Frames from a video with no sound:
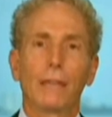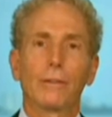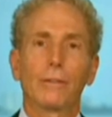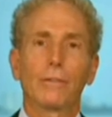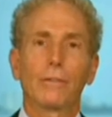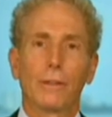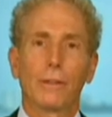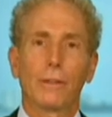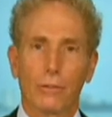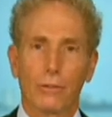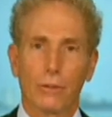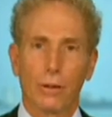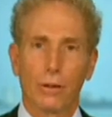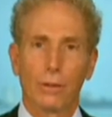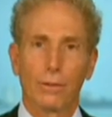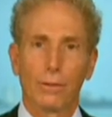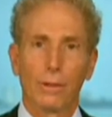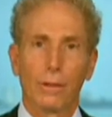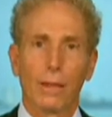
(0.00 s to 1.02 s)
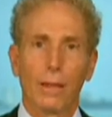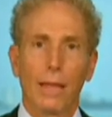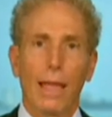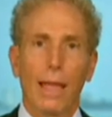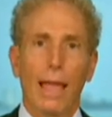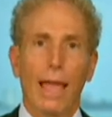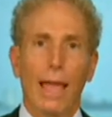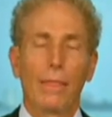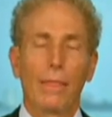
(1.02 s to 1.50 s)
a flash sale.
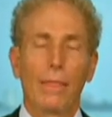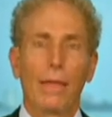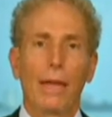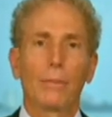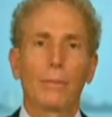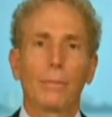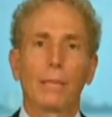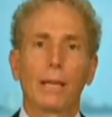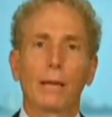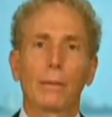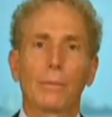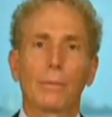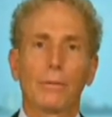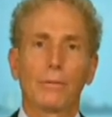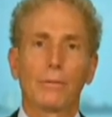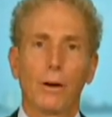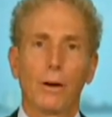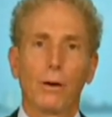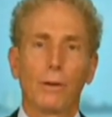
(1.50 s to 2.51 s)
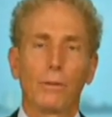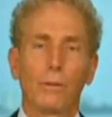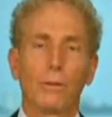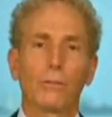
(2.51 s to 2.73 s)
And then pick up the phone.